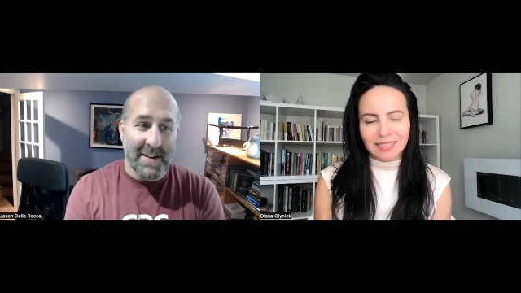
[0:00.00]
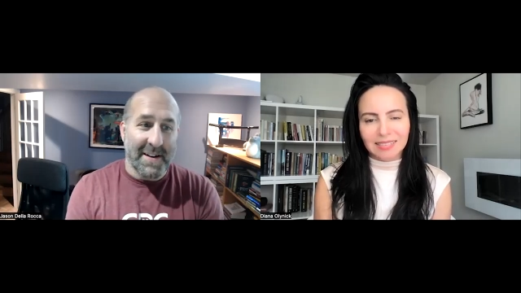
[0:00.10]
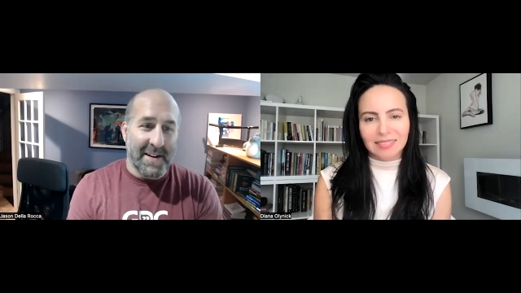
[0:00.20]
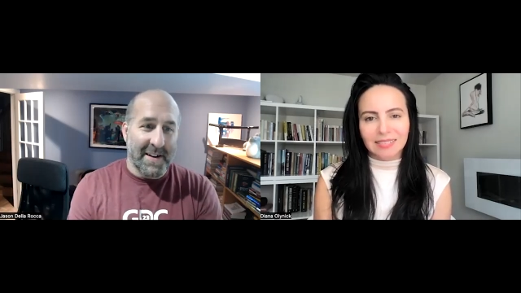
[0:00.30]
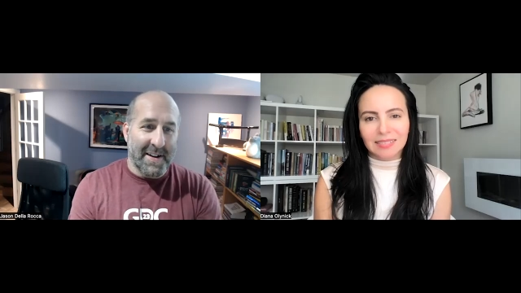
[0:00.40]
Speaker 1: uh,
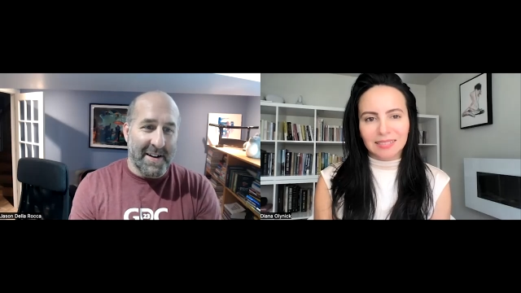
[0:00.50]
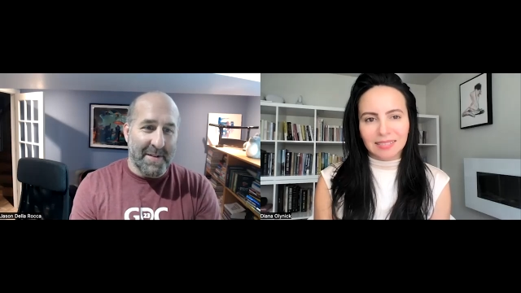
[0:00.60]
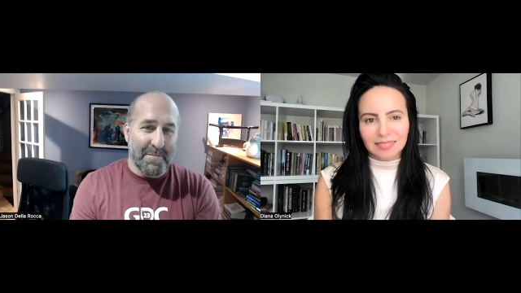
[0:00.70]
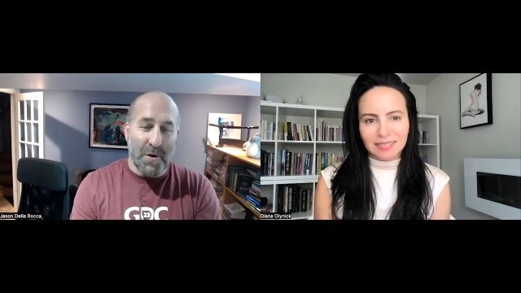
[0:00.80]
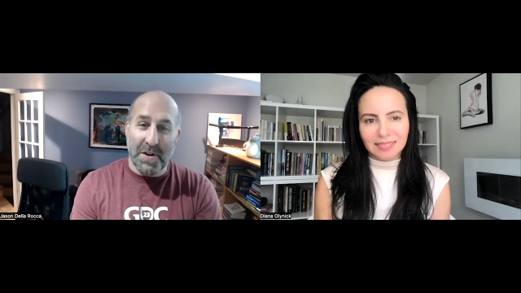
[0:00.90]

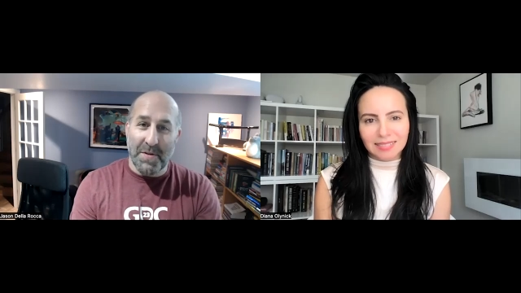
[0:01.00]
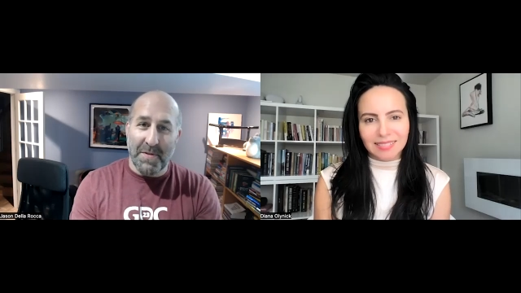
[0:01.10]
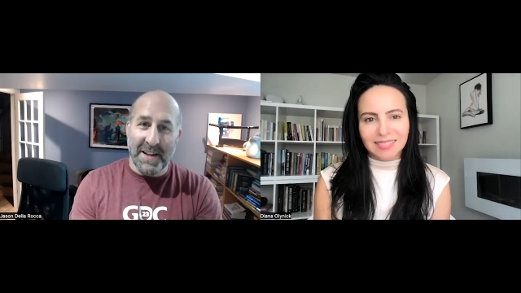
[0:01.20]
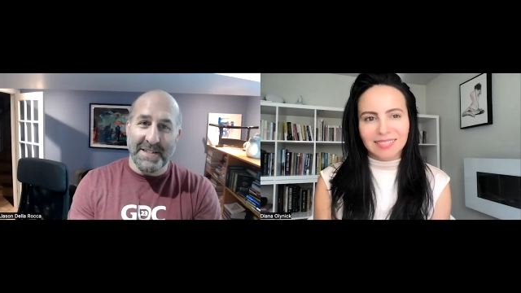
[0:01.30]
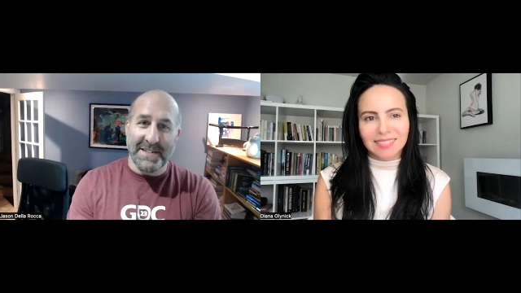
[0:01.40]
uh born and
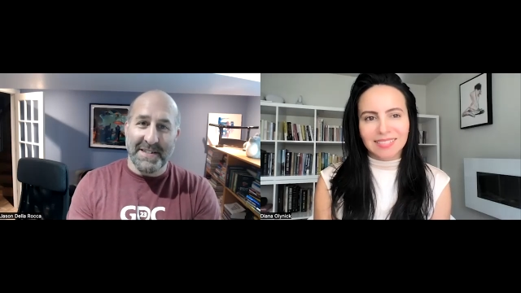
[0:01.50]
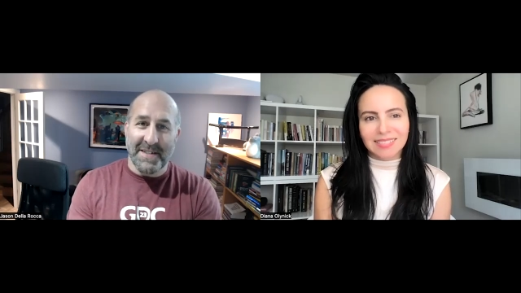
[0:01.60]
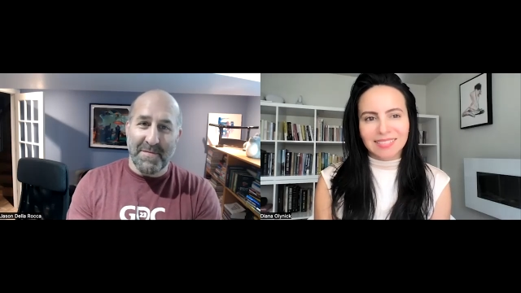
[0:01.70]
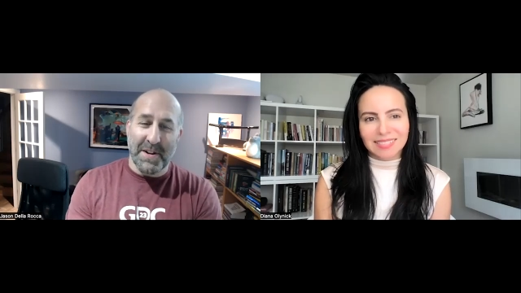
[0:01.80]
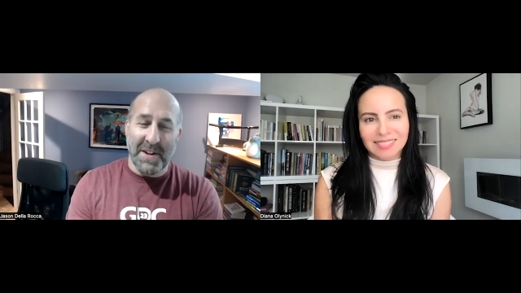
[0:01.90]
raised,
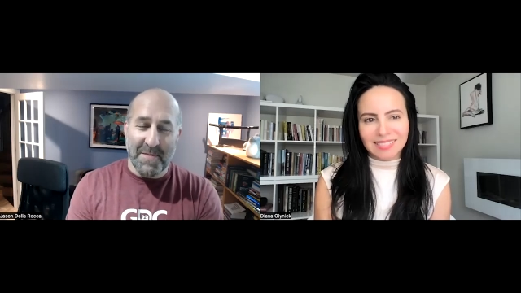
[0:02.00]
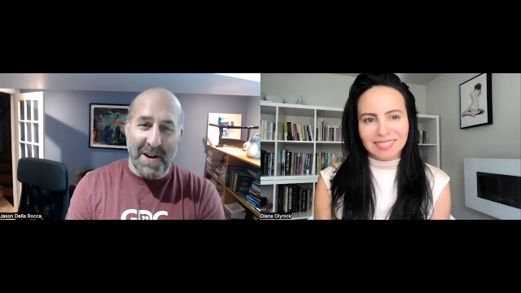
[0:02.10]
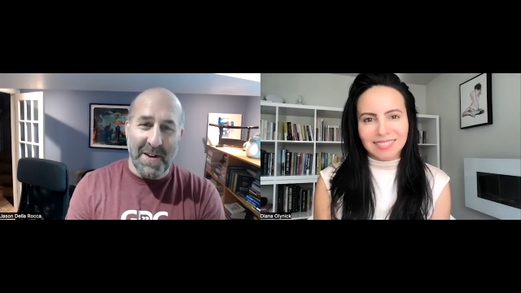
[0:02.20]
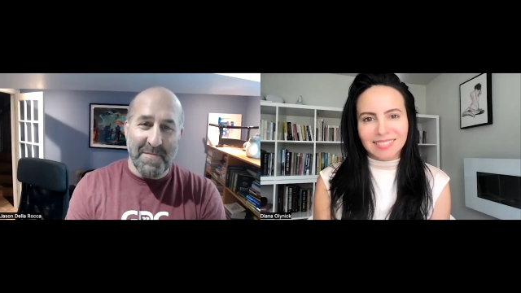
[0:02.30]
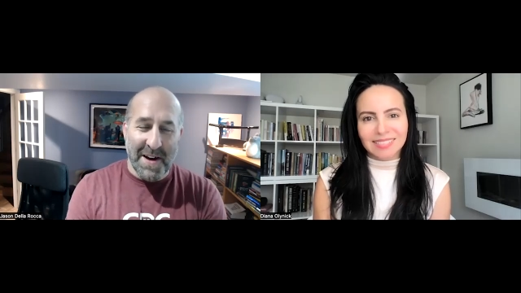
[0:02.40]
and been here
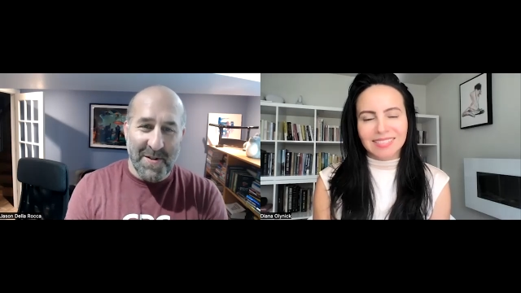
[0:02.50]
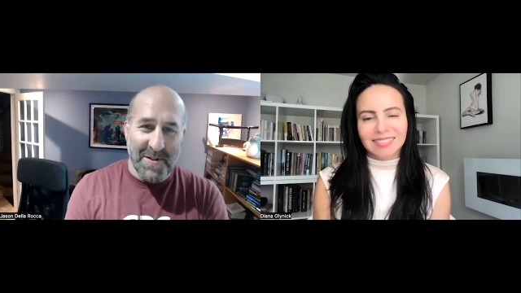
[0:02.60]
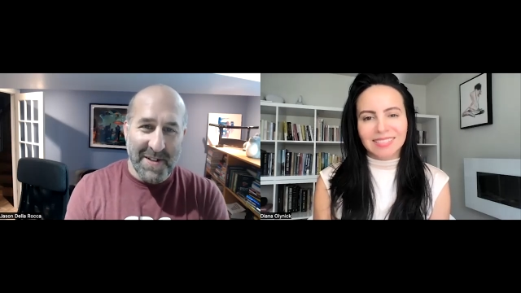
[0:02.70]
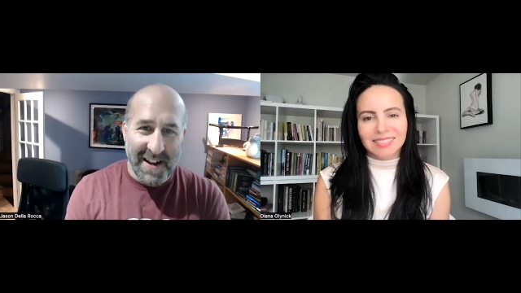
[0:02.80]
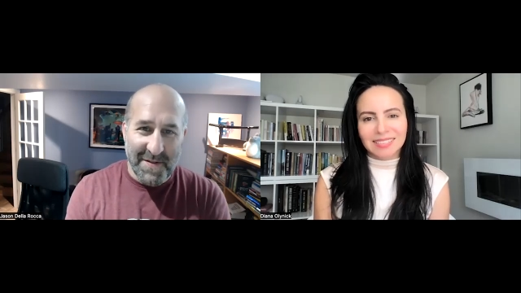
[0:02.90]
my my
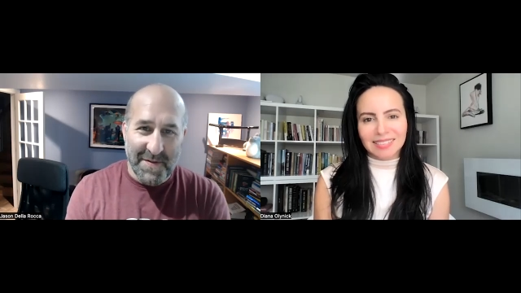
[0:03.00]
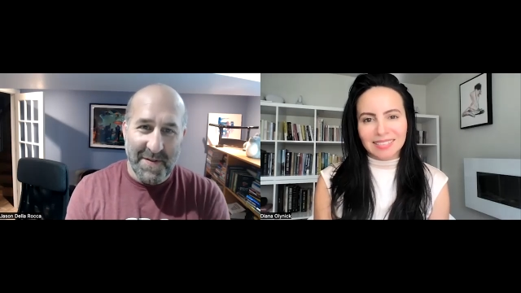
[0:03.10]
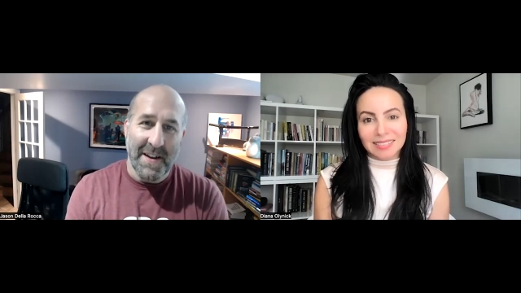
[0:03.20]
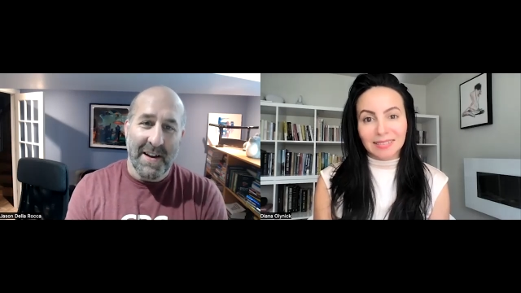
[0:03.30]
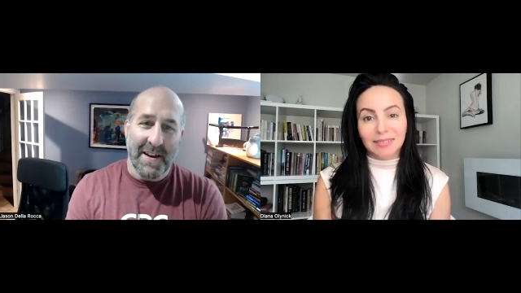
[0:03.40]
whole life.
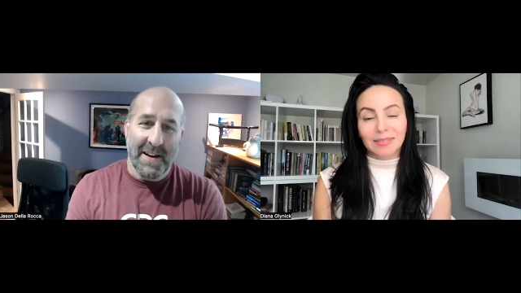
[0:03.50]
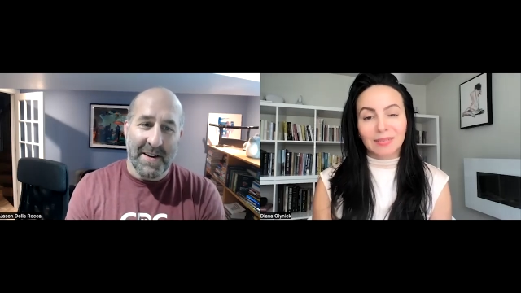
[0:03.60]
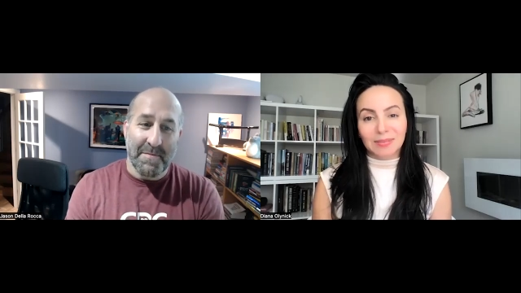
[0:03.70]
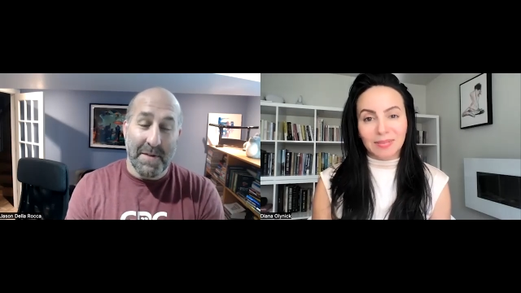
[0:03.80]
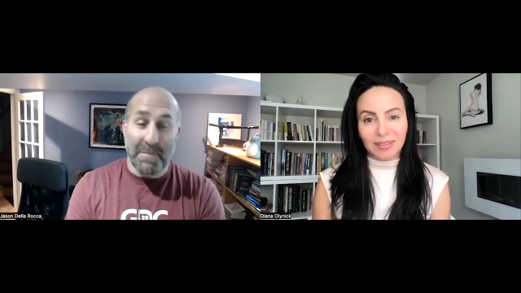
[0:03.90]

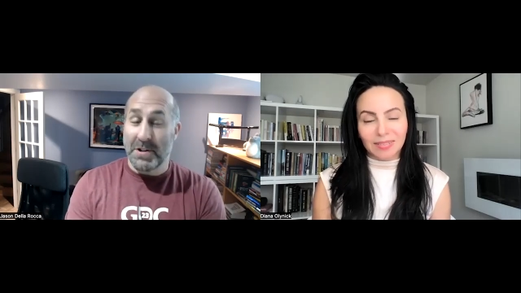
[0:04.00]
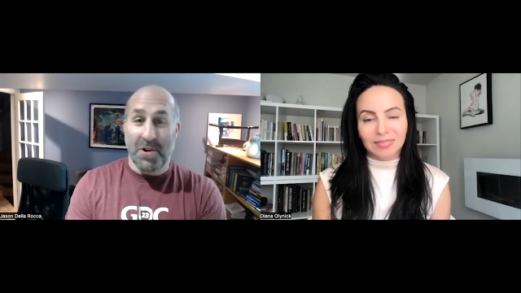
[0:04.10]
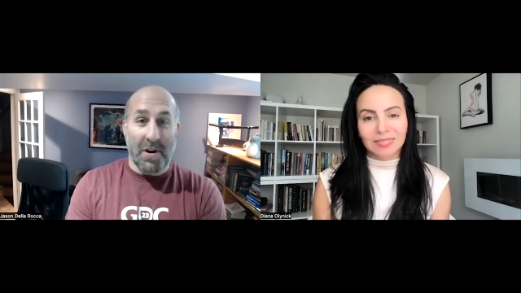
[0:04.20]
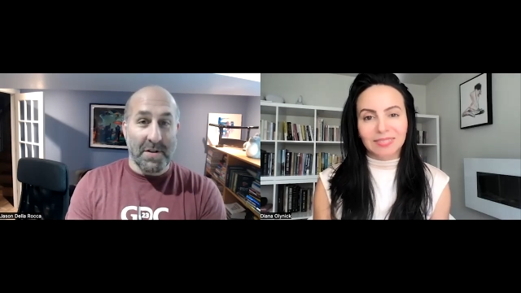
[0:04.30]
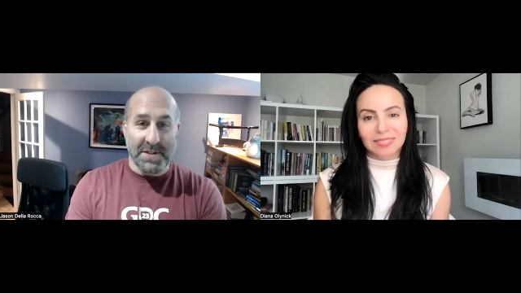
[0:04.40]
Uh,
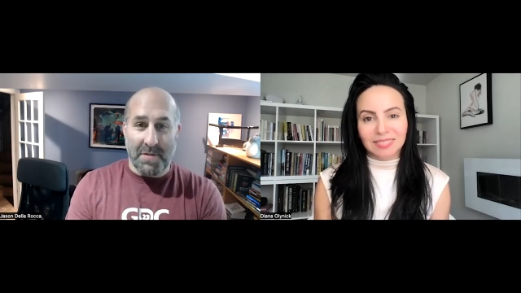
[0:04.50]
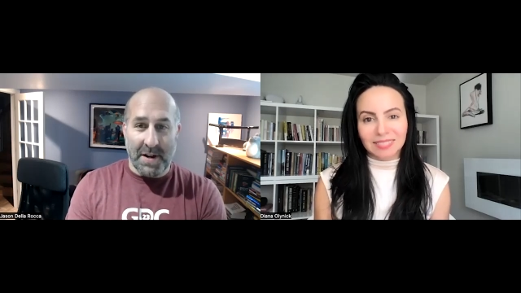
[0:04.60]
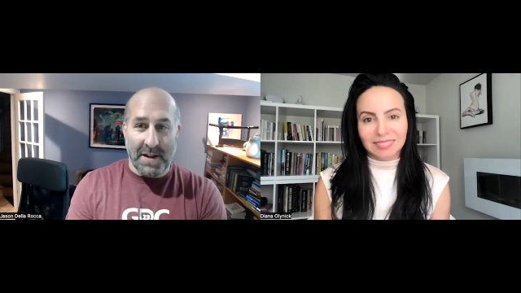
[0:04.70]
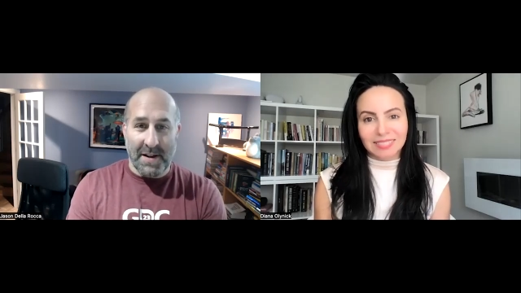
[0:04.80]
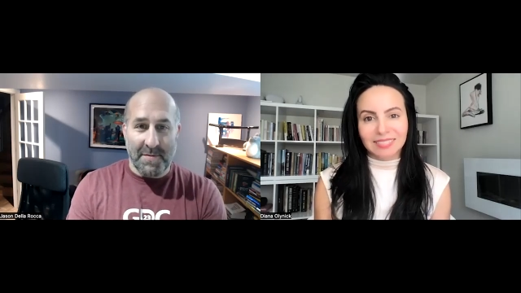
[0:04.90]
Montreal is
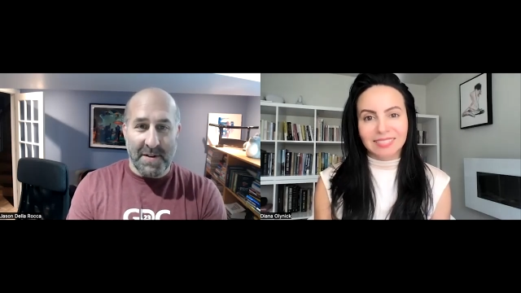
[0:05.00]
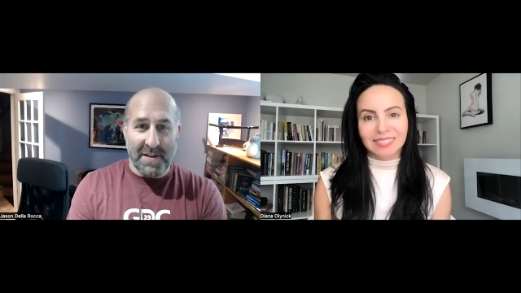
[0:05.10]
great. I mean,